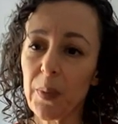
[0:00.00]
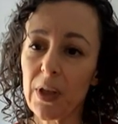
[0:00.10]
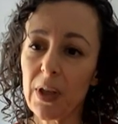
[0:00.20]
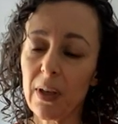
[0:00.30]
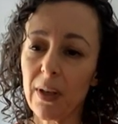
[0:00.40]

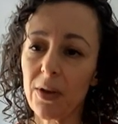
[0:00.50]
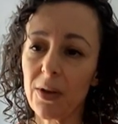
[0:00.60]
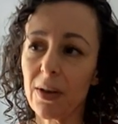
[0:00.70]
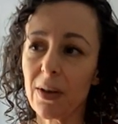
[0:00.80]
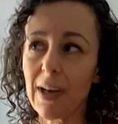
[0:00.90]
But the
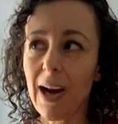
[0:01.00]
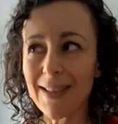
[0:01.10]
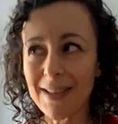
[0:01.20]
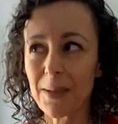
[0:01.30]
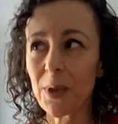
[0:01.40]
other
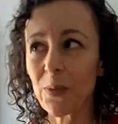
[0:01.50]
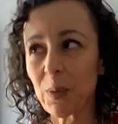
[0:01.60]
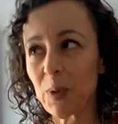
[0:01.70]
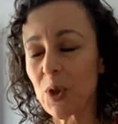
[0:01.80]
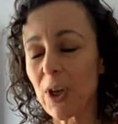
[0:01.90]
concept that
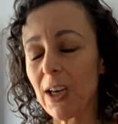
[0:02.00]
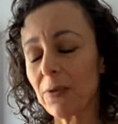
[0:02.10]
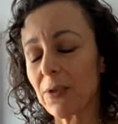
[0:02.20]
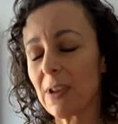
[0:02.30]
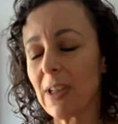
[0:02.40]
we've been
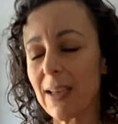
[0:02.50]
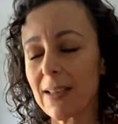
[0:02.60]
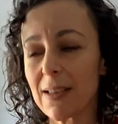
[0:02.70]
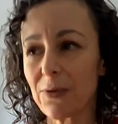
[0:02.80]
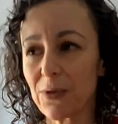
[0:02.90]
trying for the
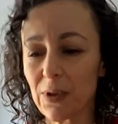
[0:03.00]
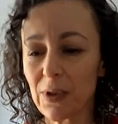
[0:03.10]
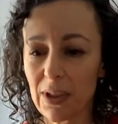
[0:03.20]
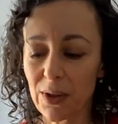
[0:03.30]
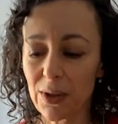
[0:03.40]
last several
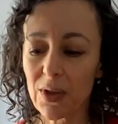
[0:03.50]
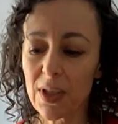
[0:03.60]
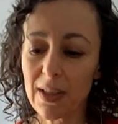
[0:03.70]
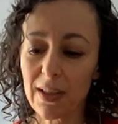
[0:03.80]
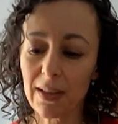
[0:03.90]

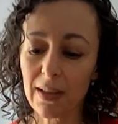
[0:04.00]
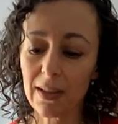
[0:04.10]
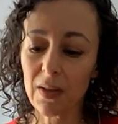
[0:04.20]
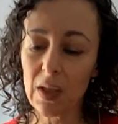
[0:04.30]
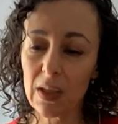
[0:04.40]
years
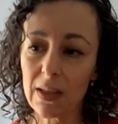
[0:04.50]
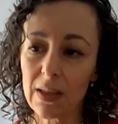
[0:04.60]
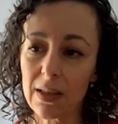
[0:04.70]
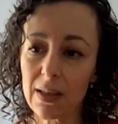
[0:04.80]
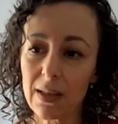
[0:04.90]

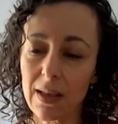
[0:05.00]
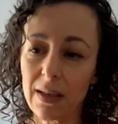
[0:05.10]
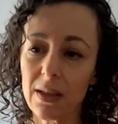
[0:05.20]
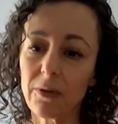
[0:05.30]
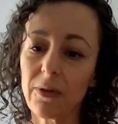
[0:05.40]
is this
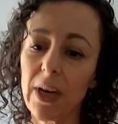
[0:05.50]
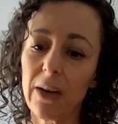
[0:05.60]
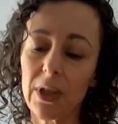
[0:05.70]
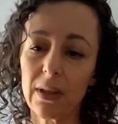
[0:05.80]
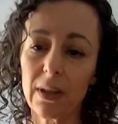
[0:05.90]
idea of
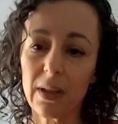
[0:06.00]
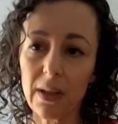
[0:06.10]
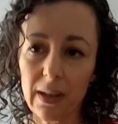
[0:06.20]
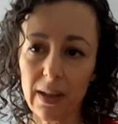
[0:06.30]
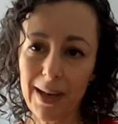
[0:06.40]
having an
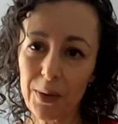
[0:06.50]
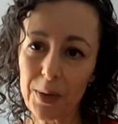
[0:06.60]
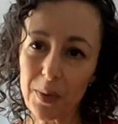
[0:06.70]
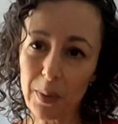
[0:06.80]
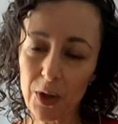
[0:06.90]

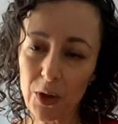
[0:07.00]
in-house